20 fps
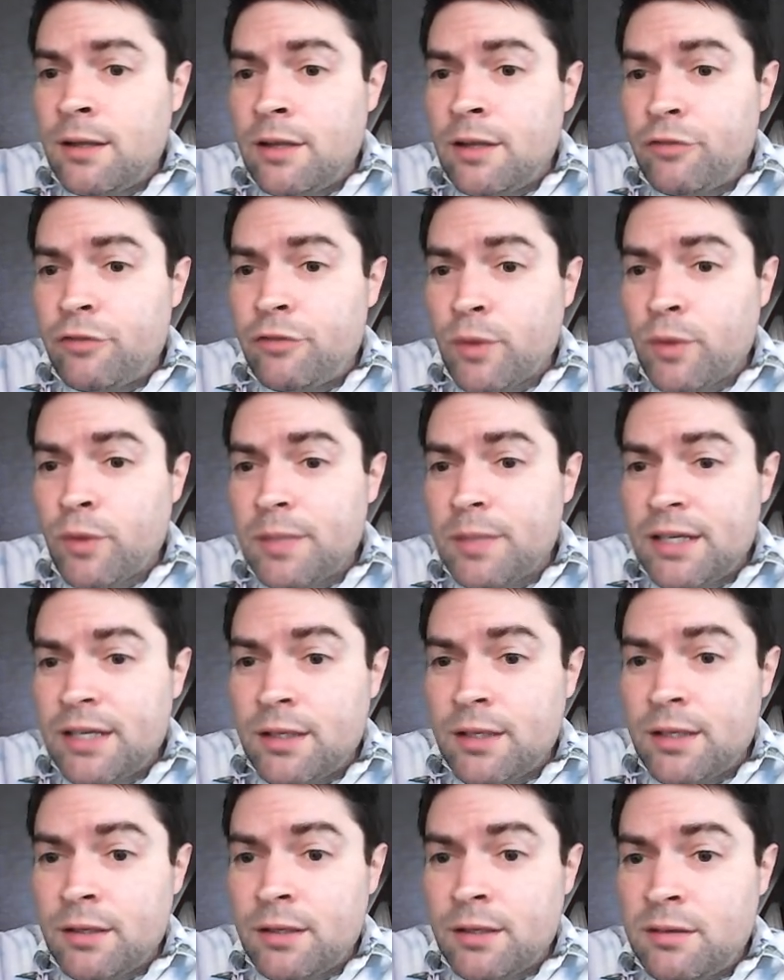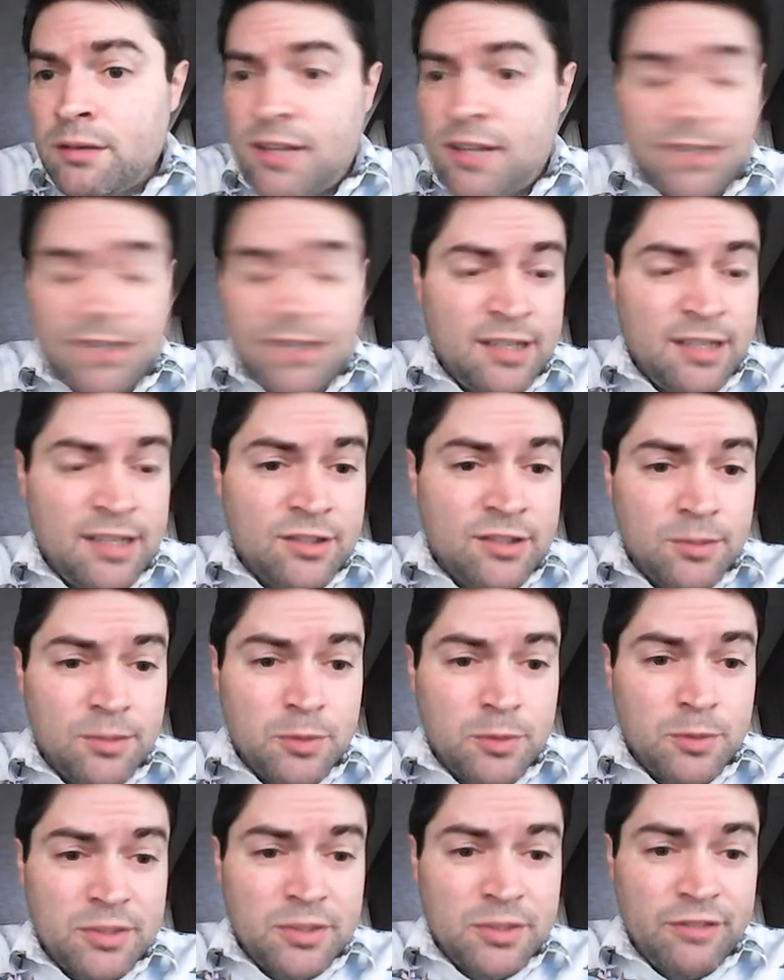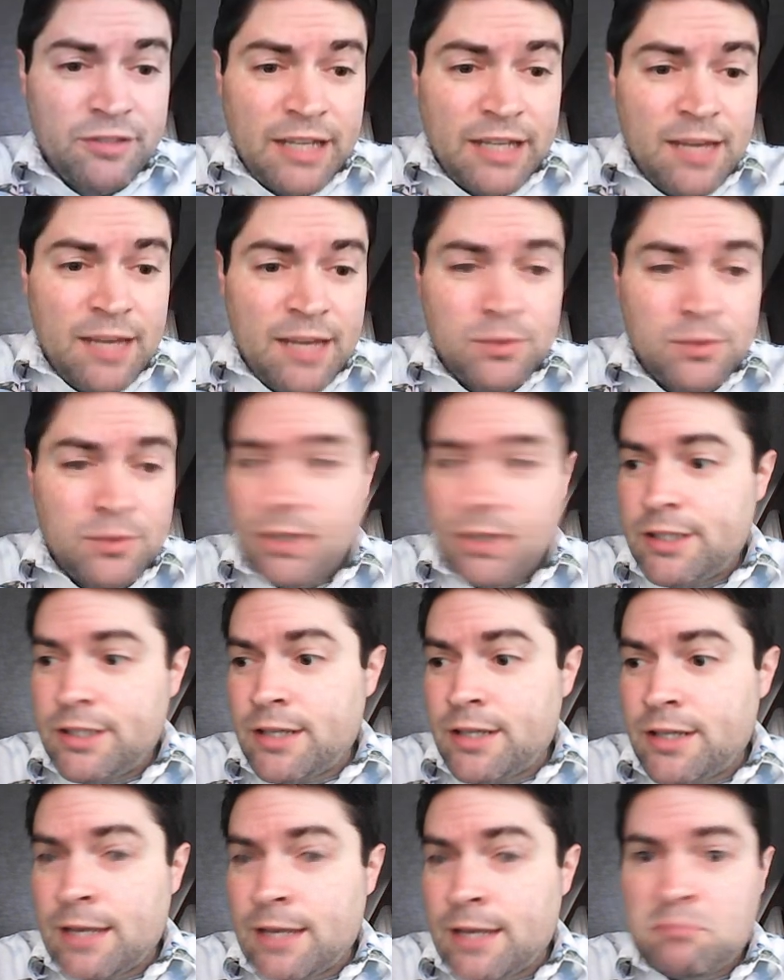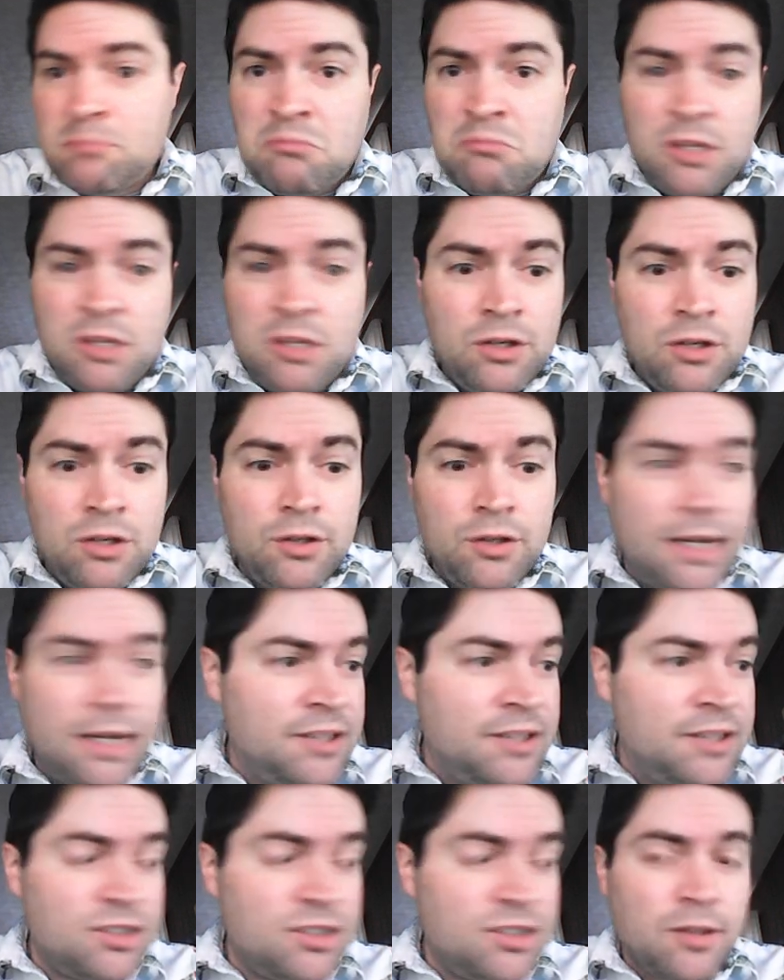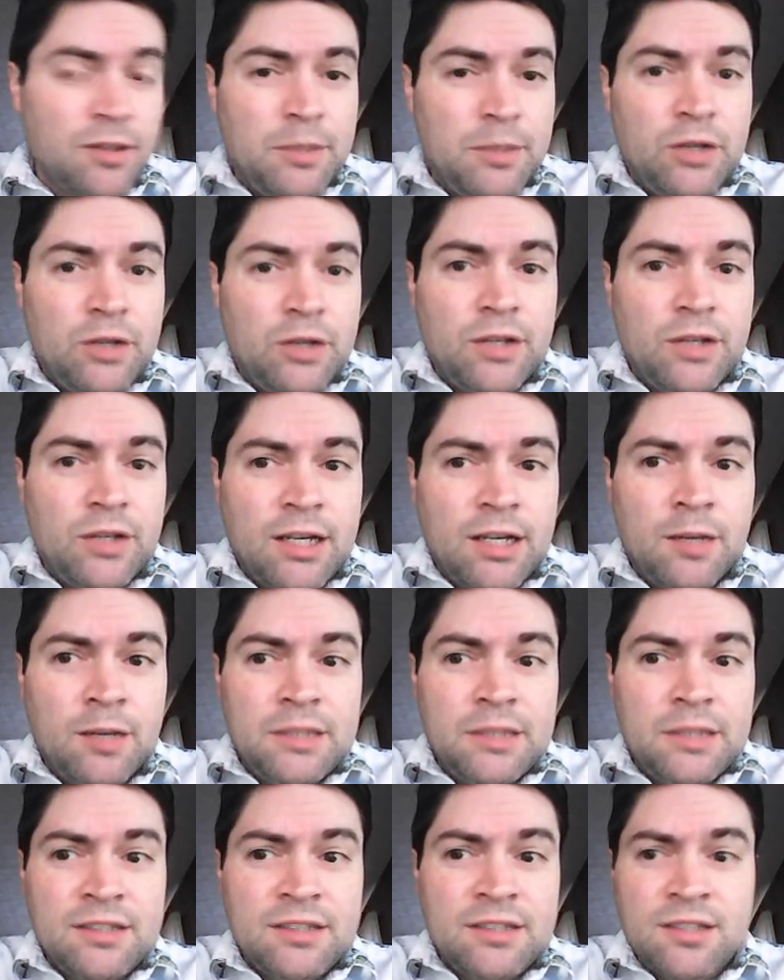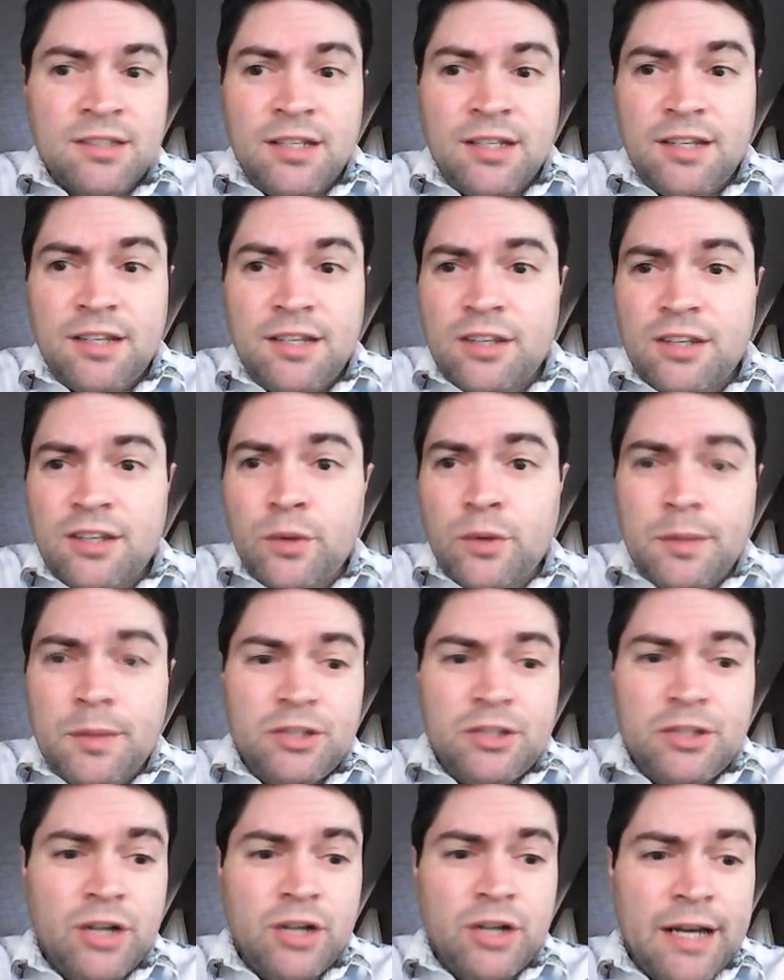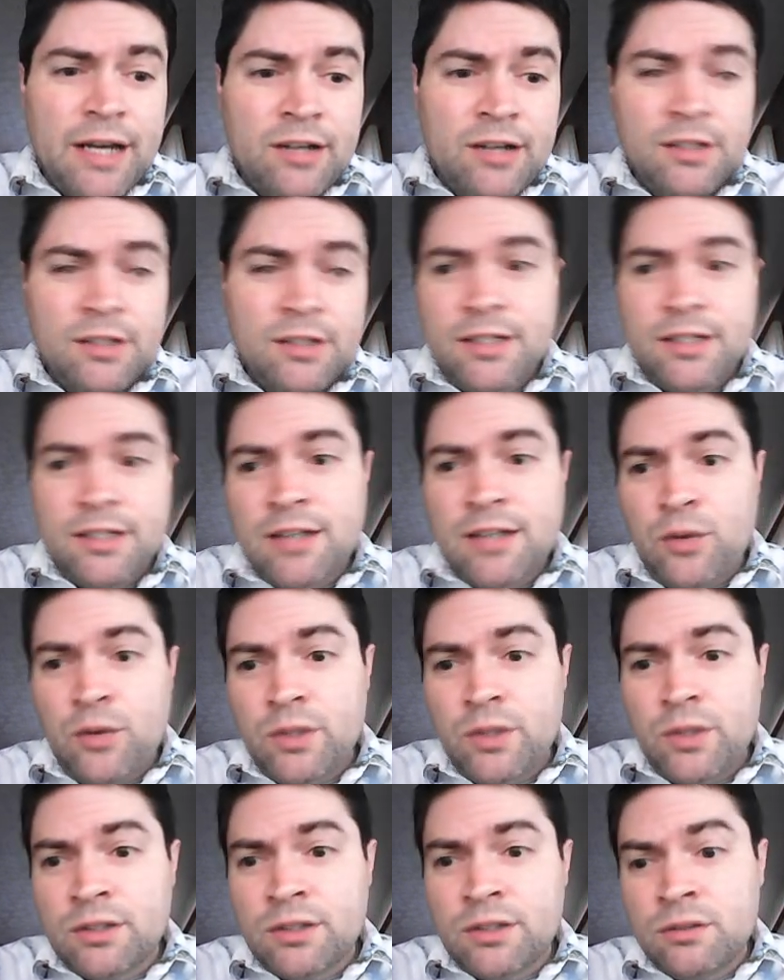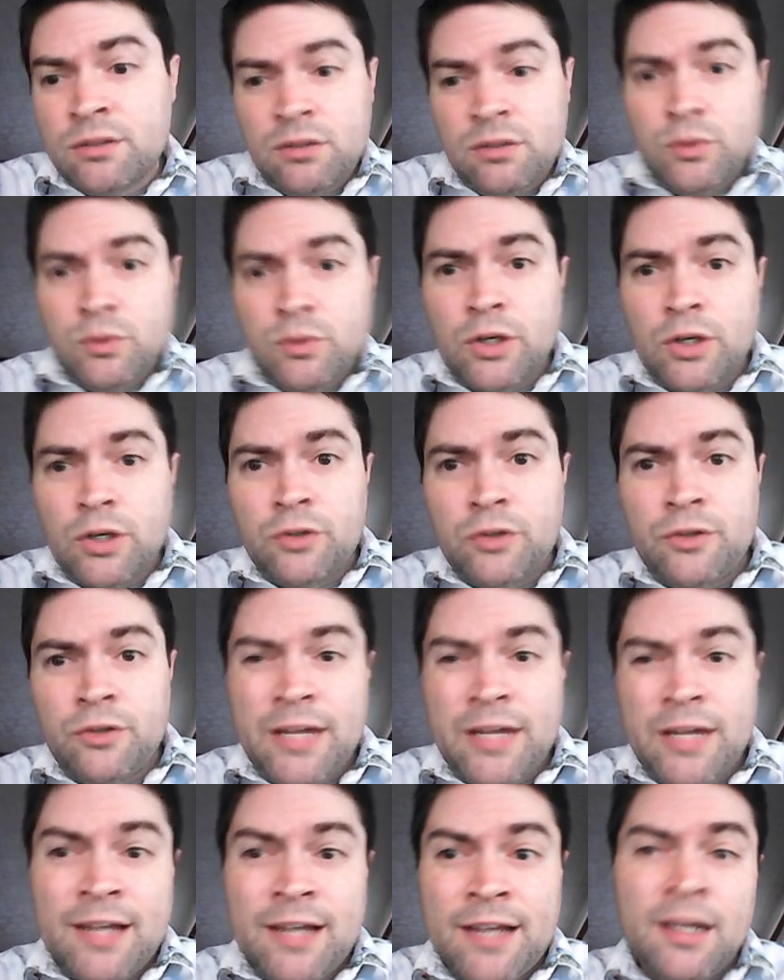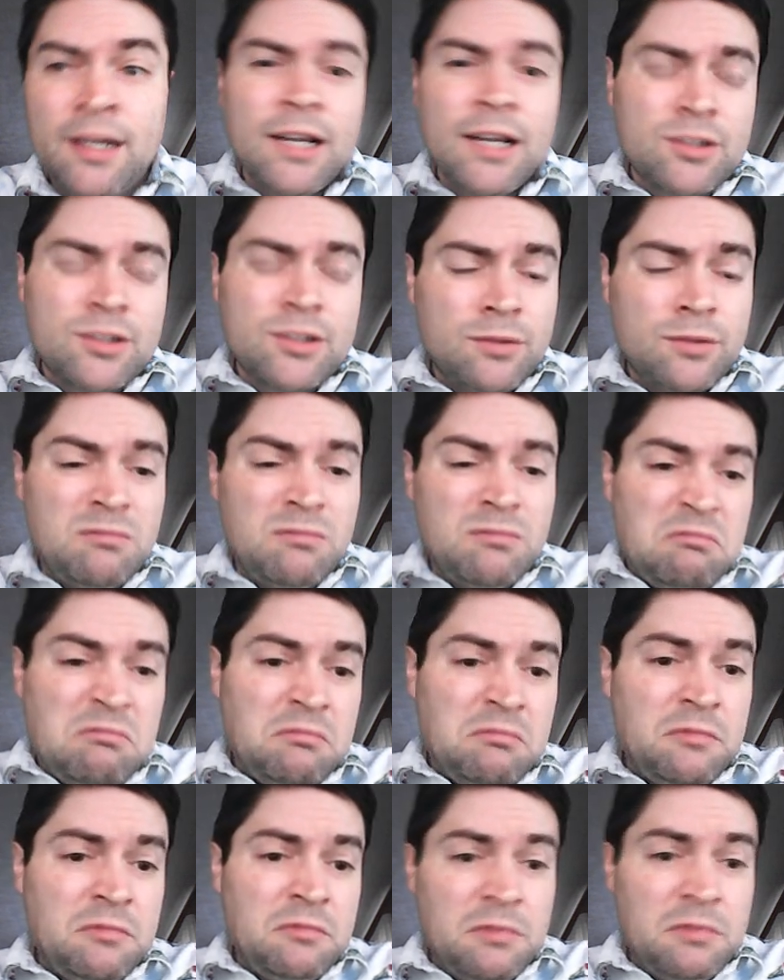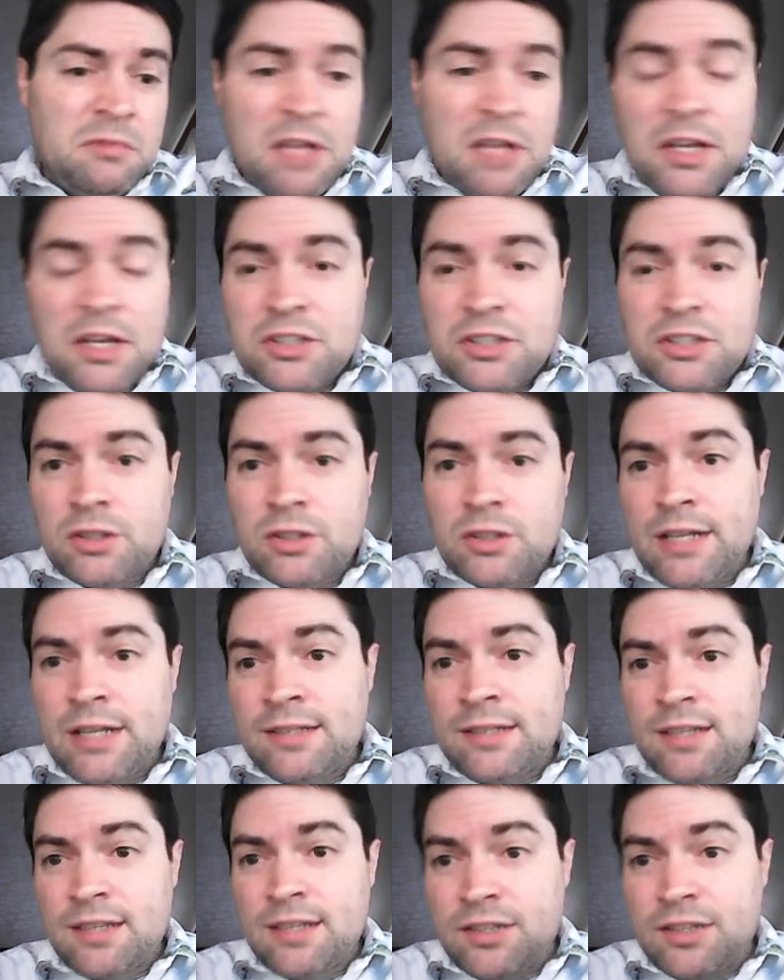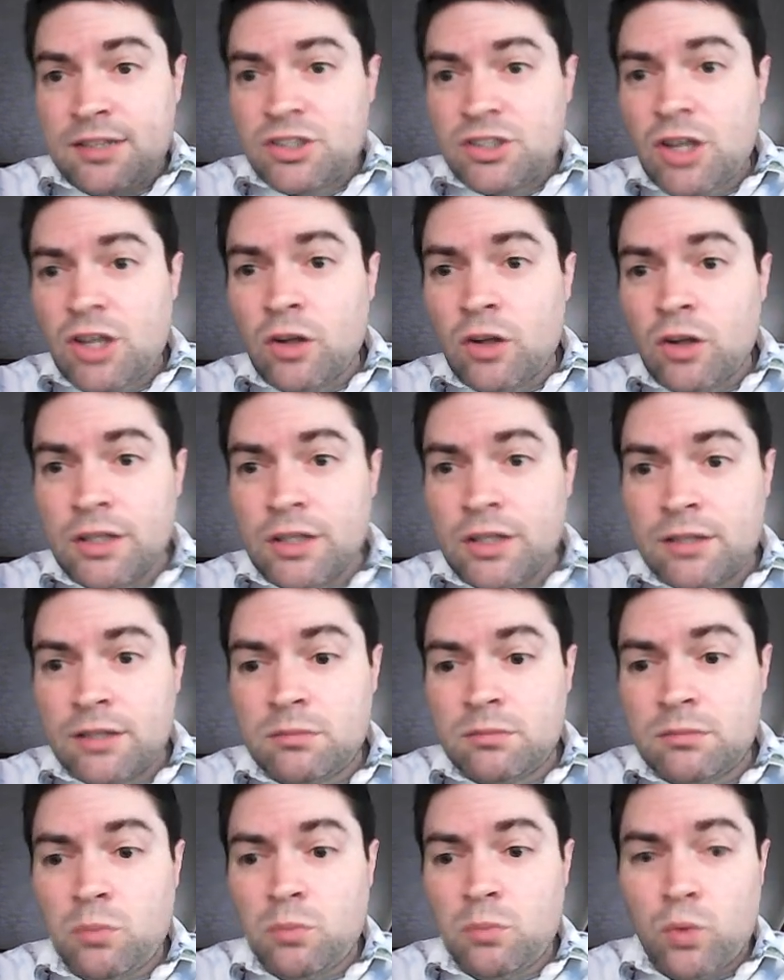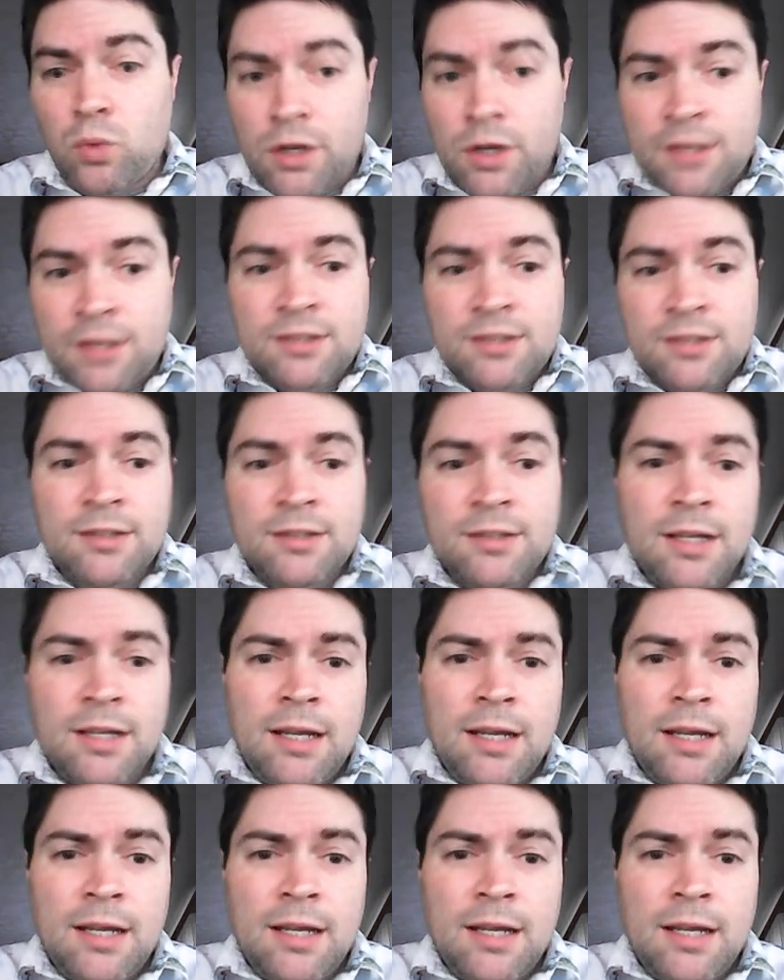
If you want me to test out some specific games on here, I can do that. Just let me know in the comments. Anything you want me to try out on here, I will. We'll go through that. So initially, I'd say installing works.